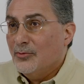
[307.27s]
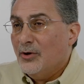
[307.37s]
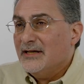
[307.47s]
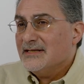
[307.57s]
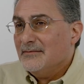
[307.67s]

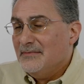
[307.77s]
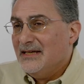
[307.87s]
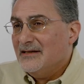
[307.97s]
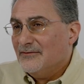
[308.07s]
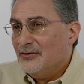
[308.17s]
What does it
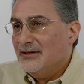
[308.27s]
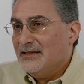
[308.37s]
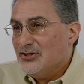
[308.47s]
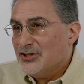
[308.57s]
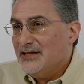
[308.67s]
mean for an
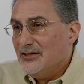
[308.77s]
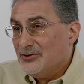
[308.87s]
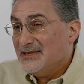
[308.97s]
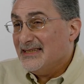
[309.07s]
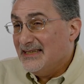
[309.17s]
engineer
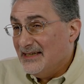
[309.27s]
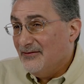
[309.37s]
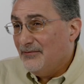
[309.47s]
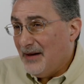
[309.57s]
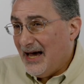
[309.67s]
to
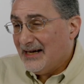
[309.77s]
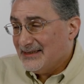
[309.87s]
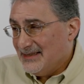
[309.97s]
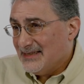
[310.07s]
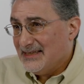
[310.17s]
give back
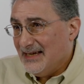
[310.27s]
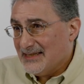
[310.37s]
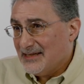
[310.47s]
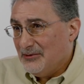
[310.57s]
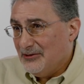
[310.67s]
to the C
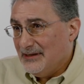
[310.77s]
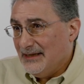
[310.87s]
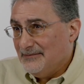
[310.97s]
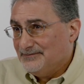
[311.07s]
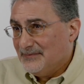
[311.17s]
S
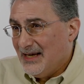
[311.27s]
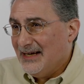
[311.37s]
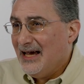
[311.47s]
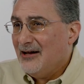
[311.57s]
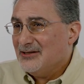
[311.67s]
community?
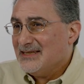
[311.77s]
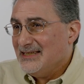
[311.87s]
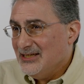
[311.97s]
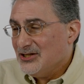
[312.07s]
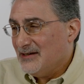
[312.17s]
And how does
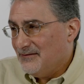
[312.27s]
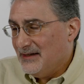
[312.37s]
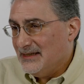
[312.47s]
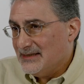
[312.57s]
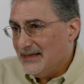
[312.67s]
teaching
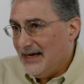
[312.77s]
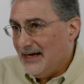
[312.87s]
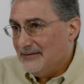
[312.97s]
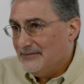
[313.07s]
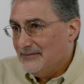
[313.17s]
fit into that?